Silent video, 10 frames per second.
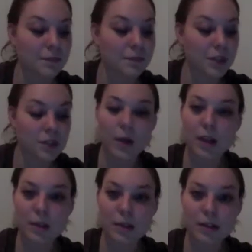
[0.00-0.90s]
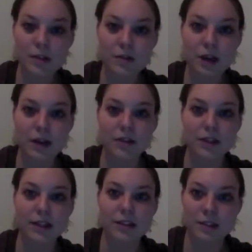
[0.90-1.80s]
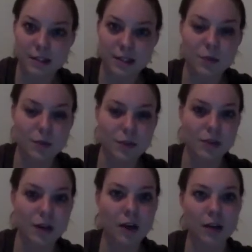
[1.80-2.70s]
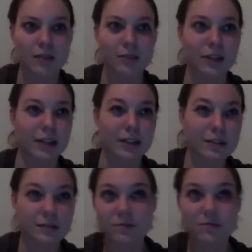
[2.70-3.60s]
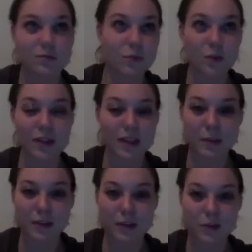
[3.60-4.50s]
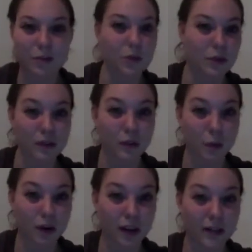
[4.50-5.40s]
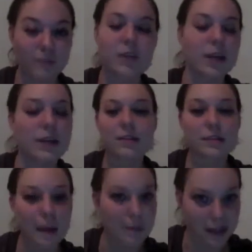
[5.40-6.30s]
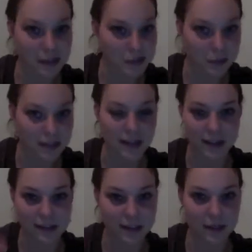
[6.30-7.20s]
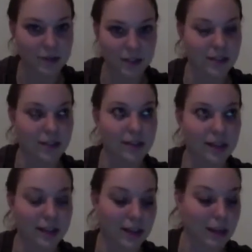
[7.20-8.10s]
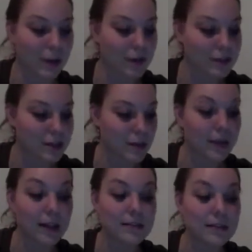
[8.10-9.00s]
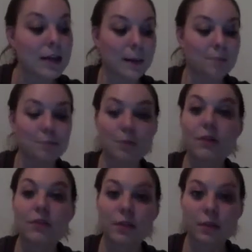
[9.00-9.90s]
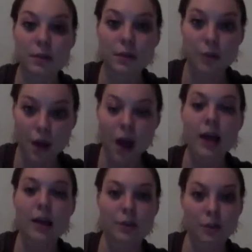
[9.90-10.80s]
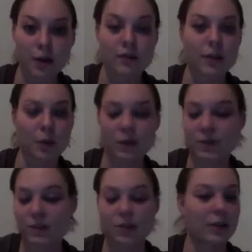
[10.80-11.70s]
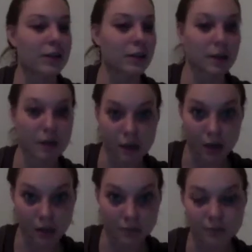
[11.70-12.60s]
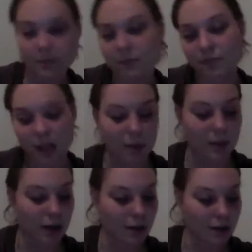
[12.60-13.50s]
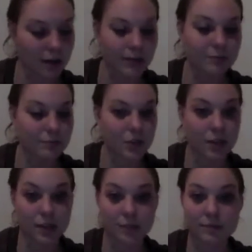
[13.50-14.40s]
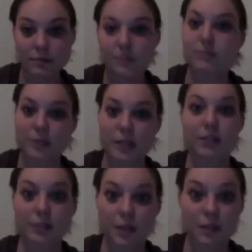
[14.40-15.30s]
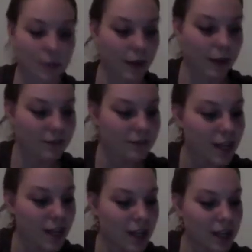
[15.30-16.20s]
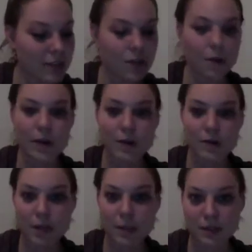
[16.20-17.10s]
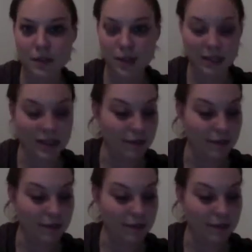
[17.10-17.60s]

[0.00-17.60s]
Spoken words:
So I let myself kind of like to sit with the thought of like, what do I think about this food? Do I really want it? And happening in split seconds. I don't sit there and like think about it for 10 minutes. But if the thought and the craving, whatever's still there later on, I'm going to honor it so that it, goes away. And so I don't tell myself not to have